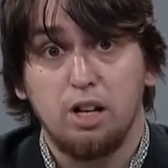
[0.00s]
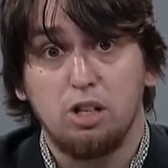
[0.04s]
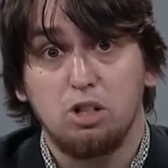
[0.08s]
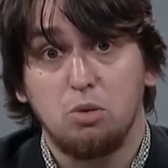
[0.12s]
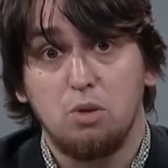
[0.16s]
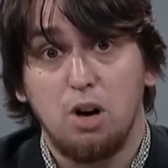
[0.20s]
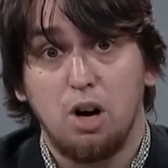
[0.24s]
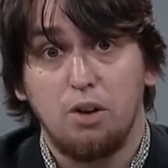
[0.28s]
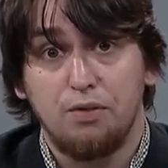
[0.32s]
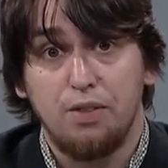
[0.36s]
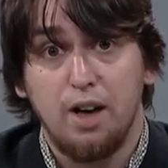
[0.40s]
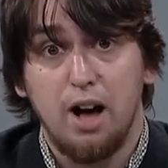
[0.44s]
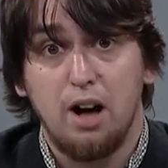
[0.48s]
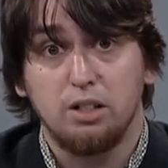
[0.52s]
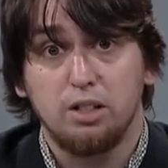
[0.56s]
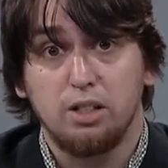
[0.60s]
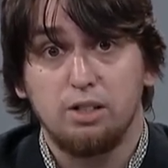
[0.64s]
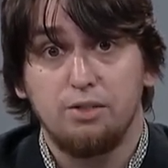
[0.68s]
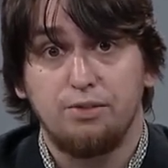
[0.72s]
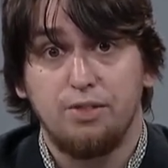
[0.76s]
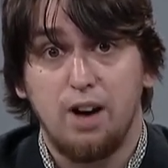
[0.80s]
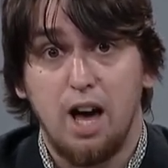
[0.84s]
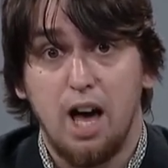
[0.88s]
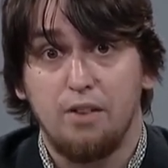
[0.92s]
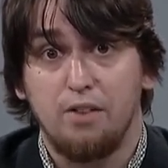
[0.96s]

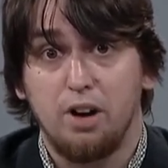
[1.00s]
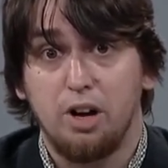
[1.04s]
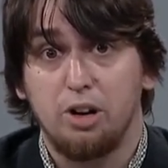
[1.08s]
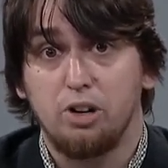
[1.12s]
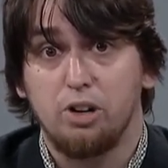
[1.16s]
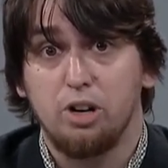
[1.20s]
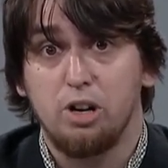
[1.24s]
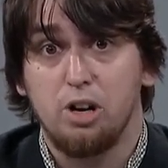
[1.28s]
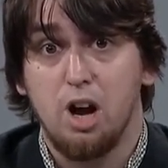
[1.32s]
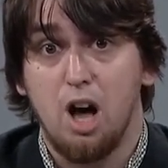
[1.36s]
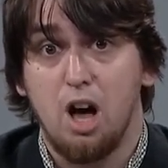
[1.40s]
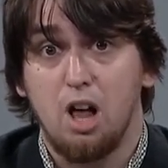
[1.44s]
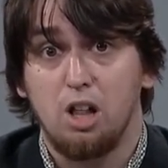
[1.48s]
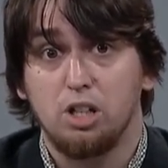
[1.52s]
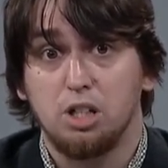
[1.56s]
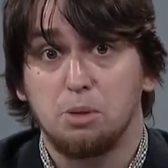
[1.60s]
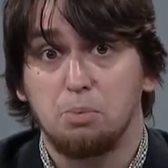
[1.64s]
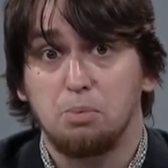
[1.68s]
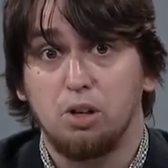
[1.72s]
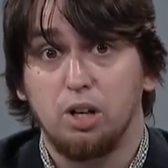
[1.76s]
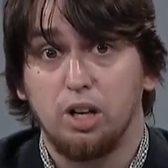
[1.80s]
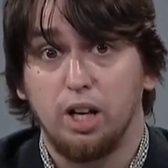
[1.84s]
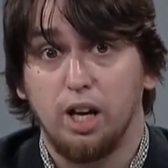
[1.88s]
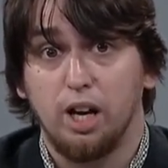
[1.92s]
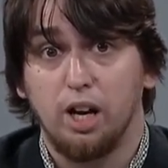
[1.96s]
$12,500
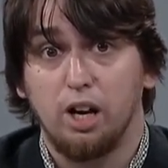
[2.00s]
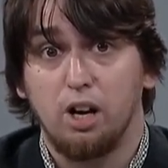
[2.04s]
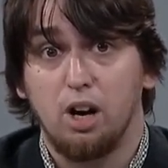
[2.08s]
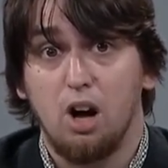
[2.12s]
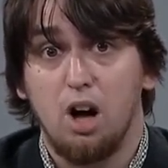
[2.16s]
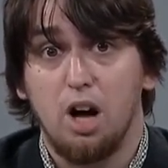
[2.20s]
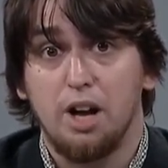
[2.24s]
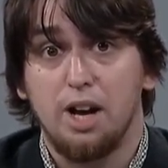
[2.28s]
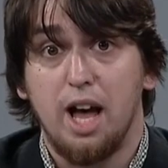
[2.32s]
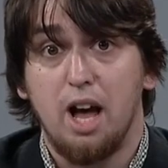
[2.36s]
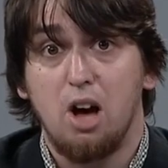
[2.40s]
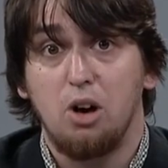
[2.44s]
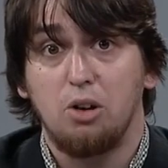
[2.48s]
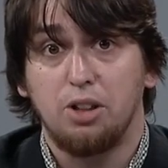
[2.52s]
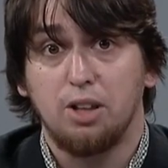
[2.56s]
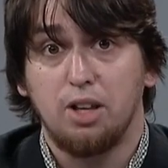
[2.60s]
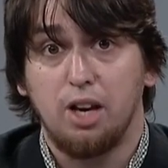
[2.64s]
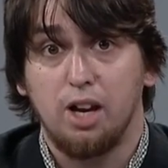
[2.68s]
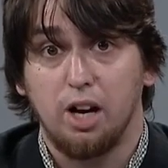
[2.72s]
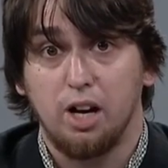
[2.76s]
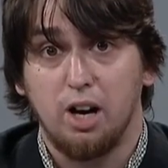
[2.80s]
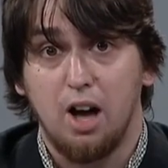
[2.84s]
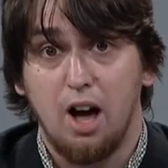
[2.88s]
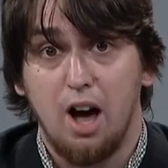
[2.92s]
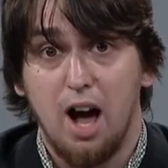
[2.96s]
per year on health
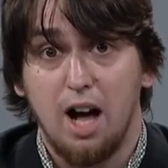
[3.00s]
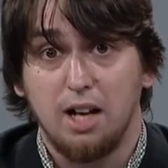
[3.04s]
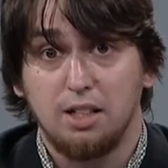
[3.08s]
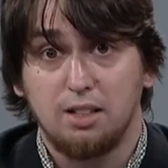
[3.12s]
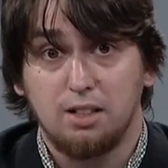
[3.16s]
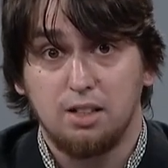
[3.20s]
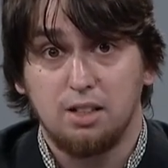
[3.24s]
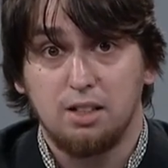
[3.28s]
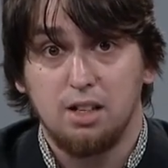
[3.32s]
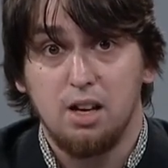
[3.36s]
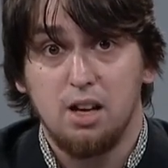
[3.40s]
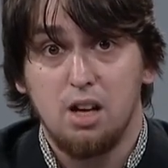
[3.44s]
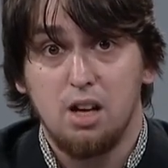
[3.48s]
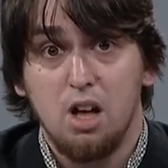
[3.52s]
care costs.